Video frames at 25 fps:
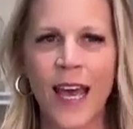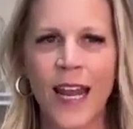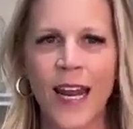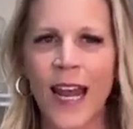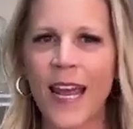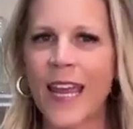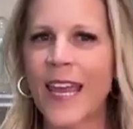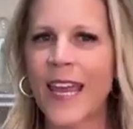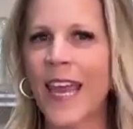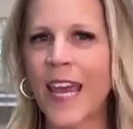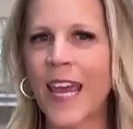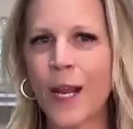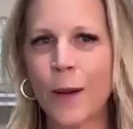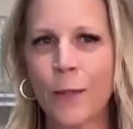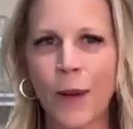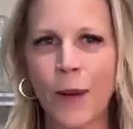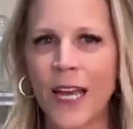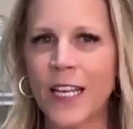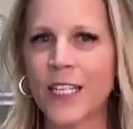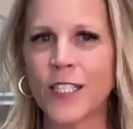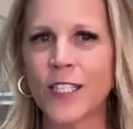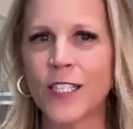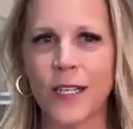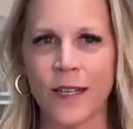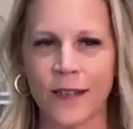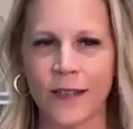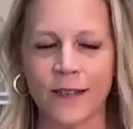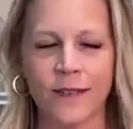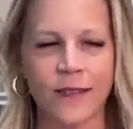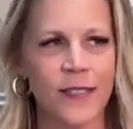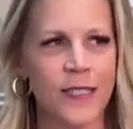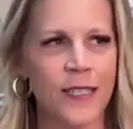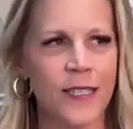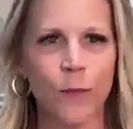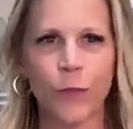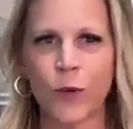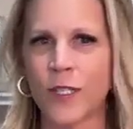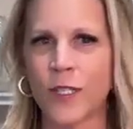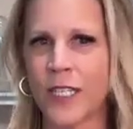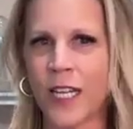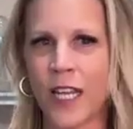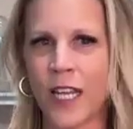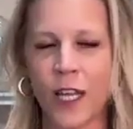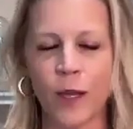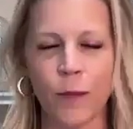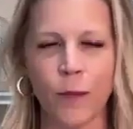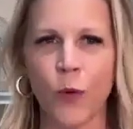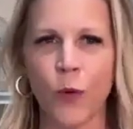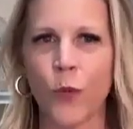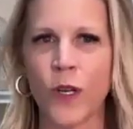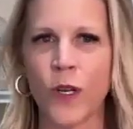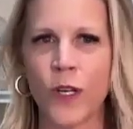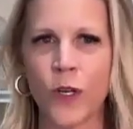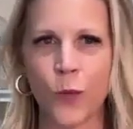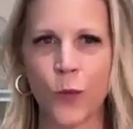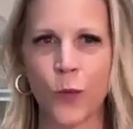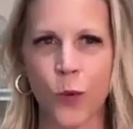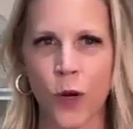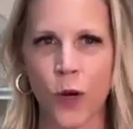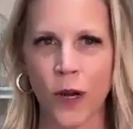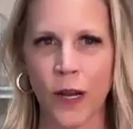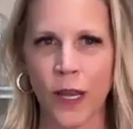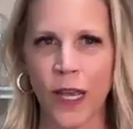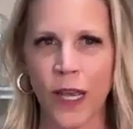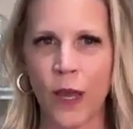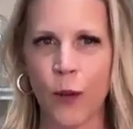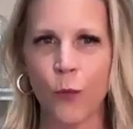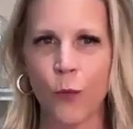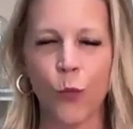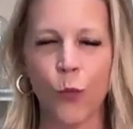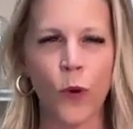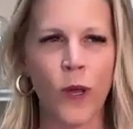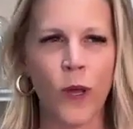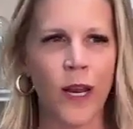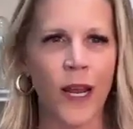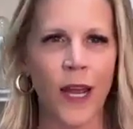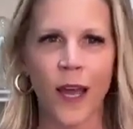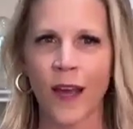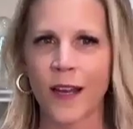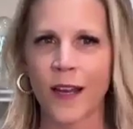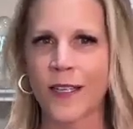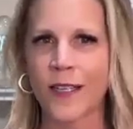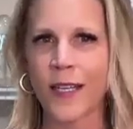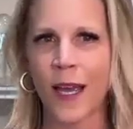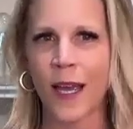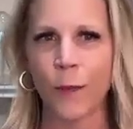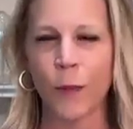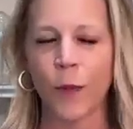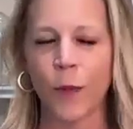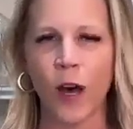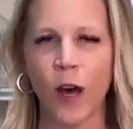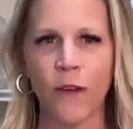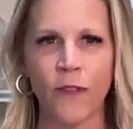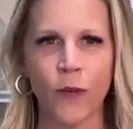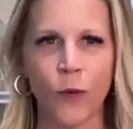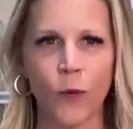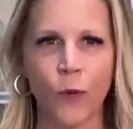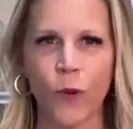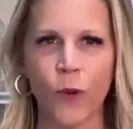And I can't imagine someone telling me when to work and when I got time off.